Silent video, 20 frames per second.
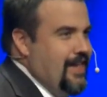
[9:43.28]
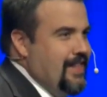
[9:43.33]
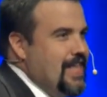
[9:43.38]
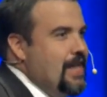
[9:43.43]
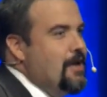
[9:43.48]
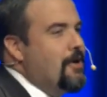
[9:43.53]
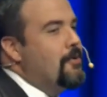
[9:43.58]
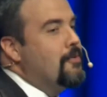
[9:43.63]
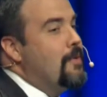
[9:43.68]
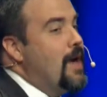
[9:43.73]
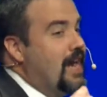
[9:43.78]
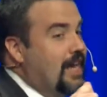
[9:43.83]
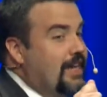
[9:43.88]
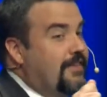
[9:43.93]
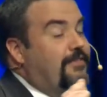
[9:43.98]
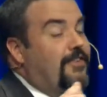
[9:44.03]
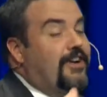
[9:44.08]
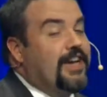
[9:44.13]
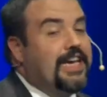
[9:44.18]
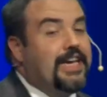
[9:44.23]
They were ready
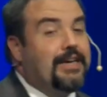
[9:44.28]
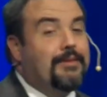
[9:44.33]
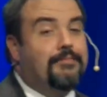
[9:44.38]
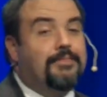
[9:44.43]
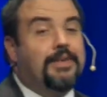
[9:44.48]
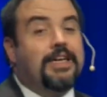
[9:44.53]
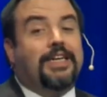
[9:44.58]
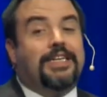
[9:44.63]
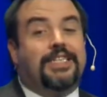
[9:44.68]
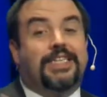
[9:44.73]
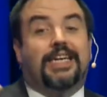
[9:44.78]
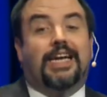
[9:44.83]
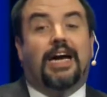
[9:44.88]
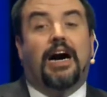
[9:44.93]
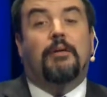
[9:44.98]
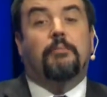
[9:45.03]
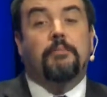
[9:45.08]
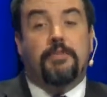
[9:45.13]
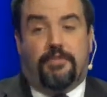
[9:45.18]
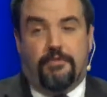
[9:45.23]
for him to
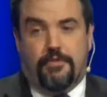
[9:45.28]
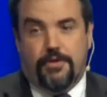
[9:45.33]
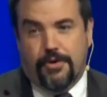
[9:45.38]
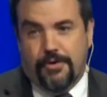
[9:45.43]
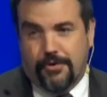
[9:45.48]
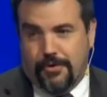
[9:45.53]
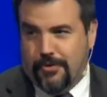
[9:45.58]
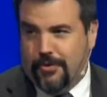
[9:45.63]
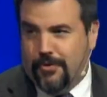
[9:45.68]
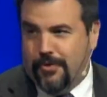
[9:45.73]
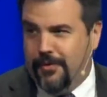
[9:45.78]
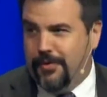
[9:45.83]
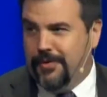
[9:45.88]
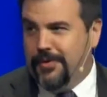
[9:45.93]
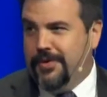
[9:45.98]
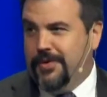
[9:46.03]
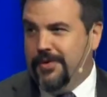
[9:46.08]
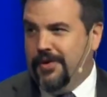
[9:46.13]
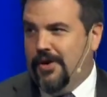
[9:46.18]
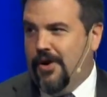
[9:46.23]
come through
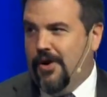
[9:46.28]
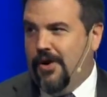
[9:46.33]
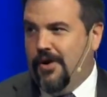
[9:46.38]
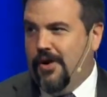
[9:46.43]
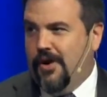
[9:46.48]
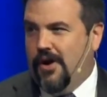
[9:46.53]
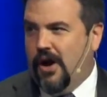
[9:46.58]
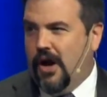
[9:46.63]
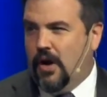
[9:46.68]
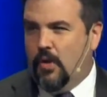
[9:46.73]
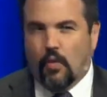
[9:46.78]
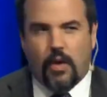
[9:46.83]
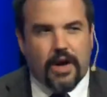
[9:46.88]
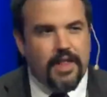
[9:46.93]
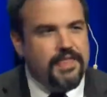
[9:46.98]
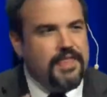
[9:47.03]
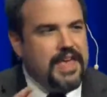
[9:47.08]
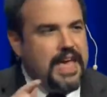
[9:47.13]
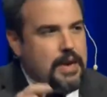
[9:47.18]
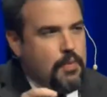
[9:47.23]
on
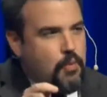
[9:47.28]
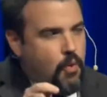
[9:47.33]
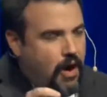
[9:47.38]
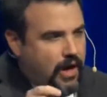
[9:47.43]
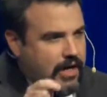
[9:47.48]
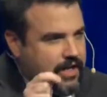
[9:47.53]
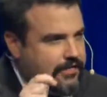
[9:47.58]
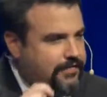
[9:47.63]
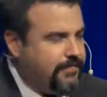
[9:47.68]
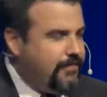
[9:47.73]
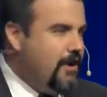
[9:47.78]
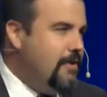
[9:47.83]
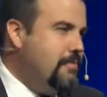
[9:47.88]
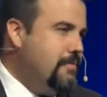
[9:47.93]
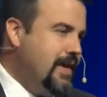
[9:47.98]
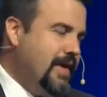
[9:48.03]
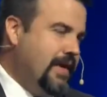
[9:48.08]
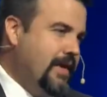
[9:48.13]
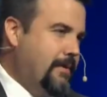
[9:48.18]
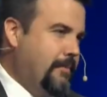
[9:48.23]
what they wanted from
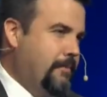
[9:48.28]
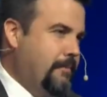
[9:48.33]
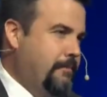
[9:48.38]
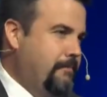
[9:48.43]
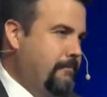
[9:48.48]
him.